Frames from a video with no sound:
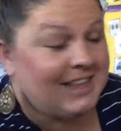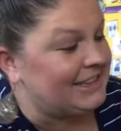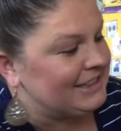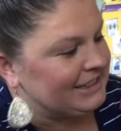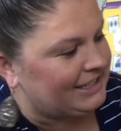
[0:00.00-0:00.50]

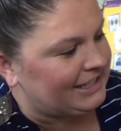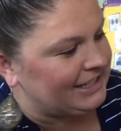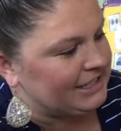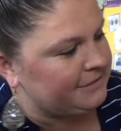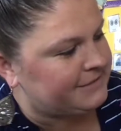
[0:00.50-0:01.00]

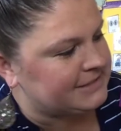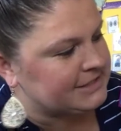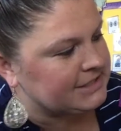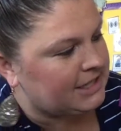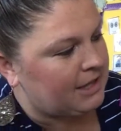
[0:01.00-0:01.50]

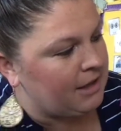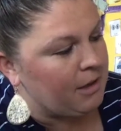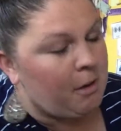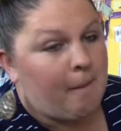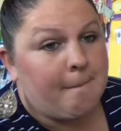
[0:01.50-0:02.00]
leaves,
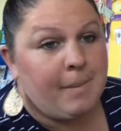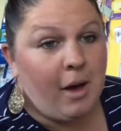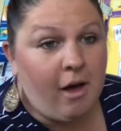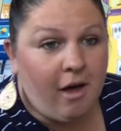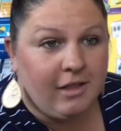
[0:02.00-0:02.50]

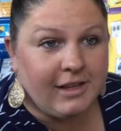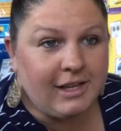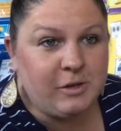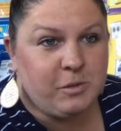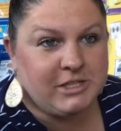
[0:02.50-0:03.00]

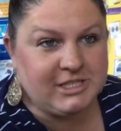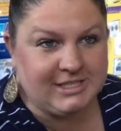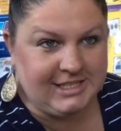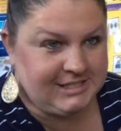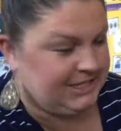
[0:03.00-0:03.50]
pollen, which is
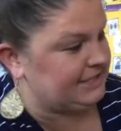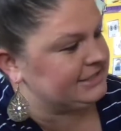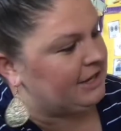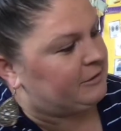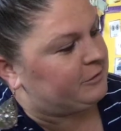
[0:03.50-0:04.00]
the
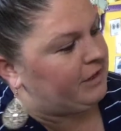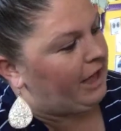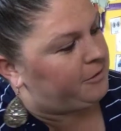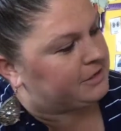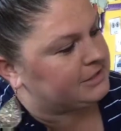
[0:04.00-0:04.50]
dust on
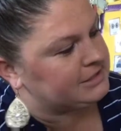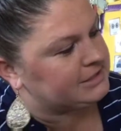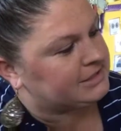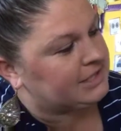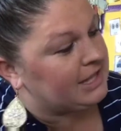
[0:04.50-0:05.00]
flowers,